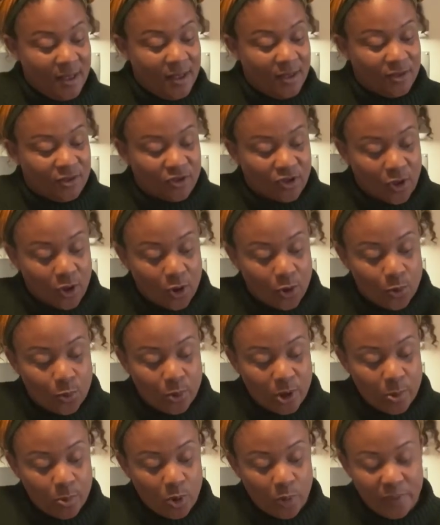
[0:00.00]
So
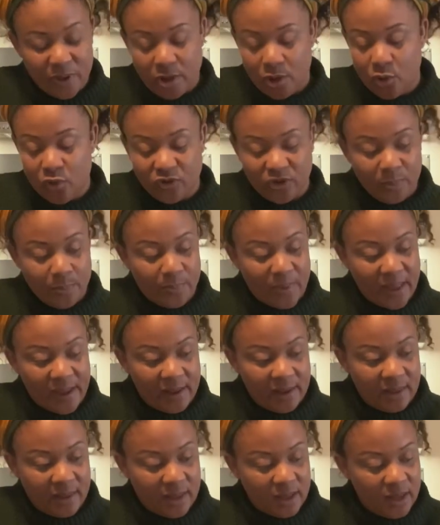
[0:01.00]
we will be using
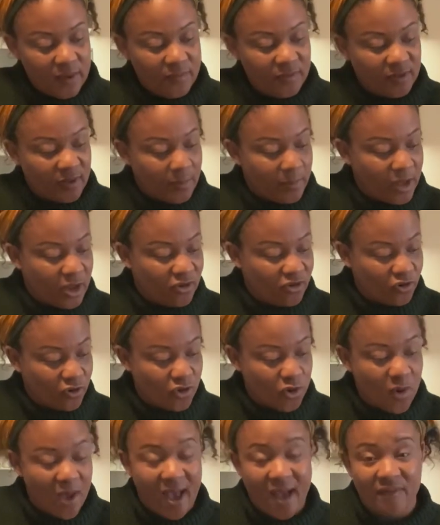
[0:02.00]
bay leaves. Make sure
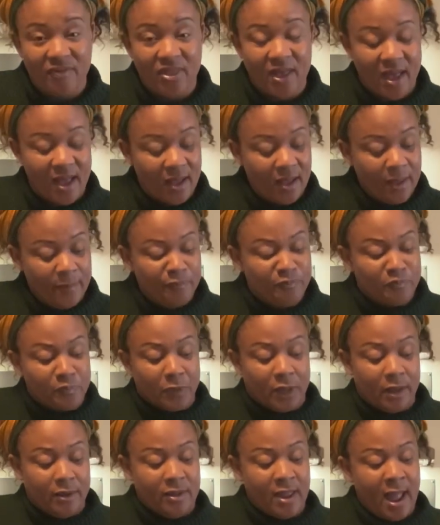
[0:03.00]
you have that.
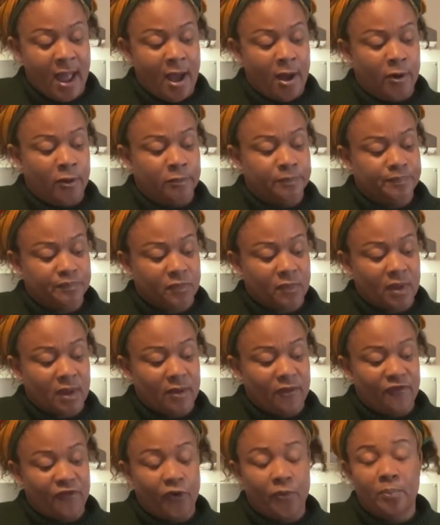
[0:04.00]
Now,
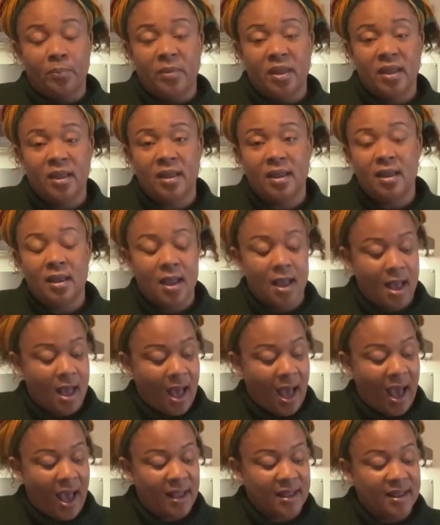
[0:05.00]
for me,
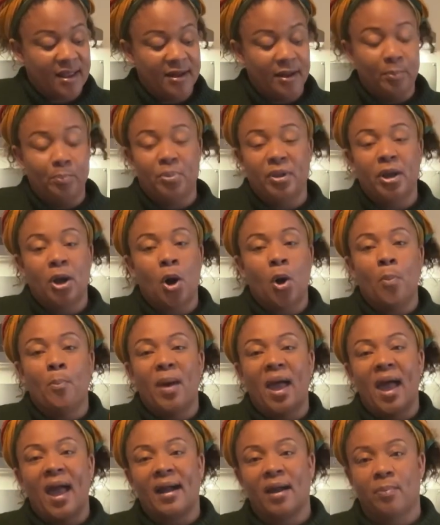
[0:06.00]
I get a big old
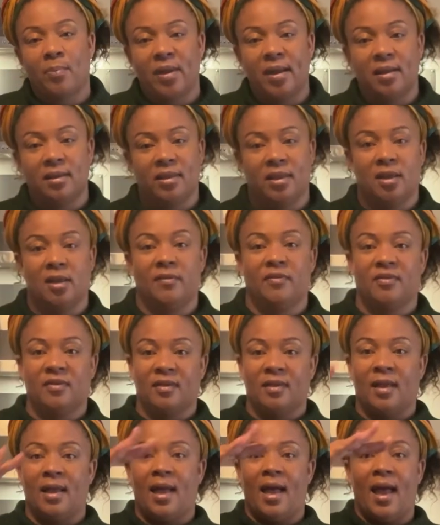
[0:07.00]
bag of bay
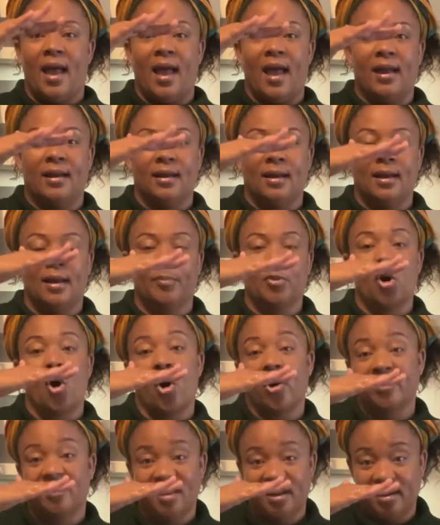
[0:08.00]
leaves at
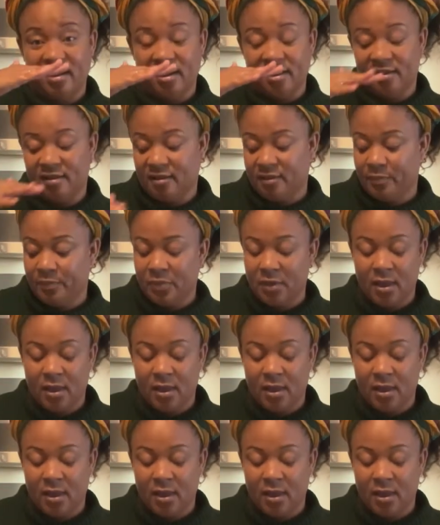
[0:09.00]
Cardenas.